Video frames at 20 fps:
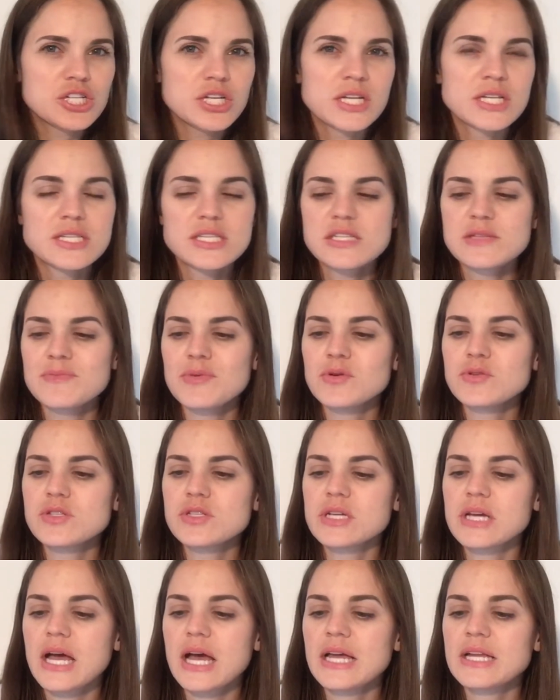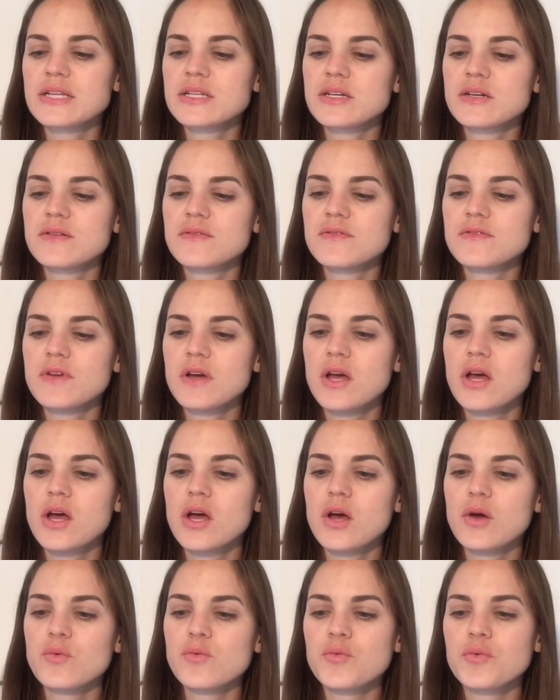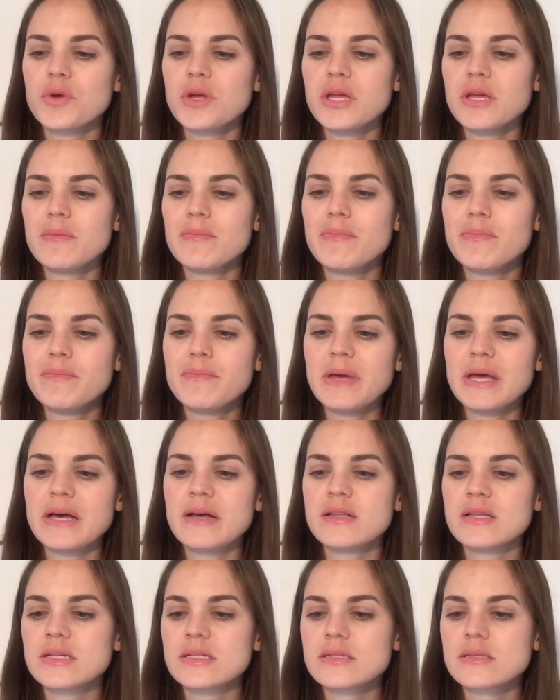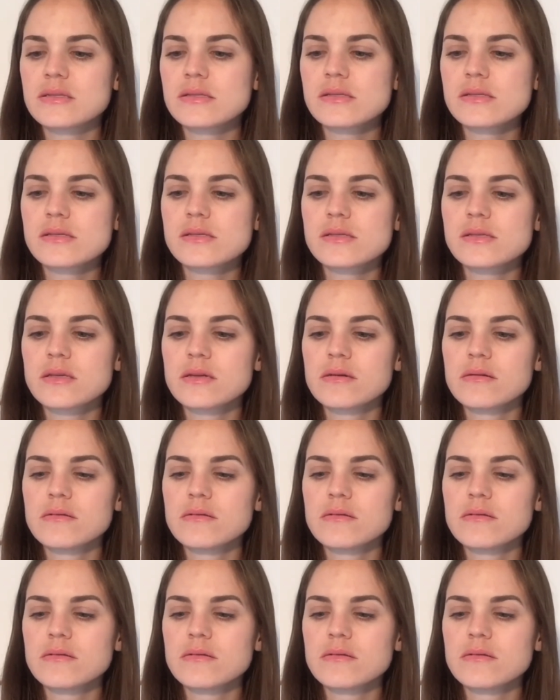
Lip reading: and it's supposed to kind of rebalance,